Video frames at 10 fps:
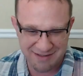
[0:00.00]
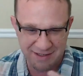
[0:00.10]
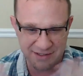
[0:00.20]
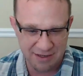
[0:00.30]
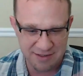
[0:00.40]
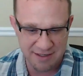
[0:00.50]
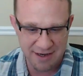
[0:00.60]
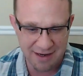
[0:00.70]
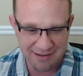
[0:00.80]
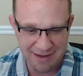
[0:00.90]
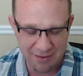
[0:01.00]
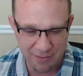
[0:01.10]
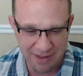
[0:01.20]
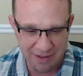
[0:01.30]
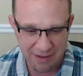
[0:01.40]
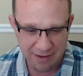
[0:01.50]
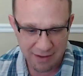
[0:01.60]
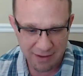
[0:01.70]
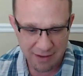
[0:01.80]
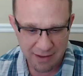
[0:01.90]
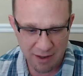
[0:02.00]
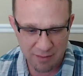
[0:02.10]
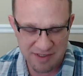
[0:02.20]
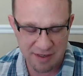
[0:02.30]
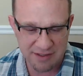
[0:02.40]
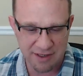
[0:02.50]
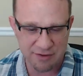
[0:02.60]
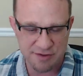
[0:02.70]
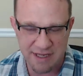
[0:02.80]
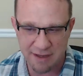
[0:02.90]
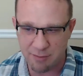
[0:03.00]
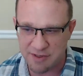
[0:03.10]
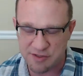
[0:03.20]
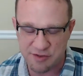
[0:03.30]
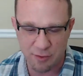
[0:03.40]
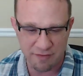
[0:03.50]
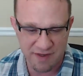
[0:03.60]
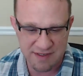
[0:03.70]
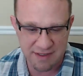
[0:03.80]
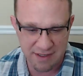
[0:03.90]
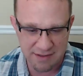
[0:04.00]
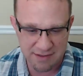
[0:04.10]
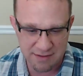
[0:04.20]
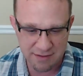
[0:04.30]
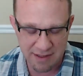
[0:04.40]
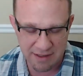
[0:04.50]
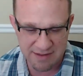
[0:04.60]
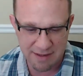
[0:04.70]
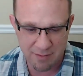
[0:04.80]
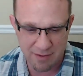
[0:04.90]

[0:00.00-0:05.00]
dots connect? How do we start to understand what a store visit is? How does that work?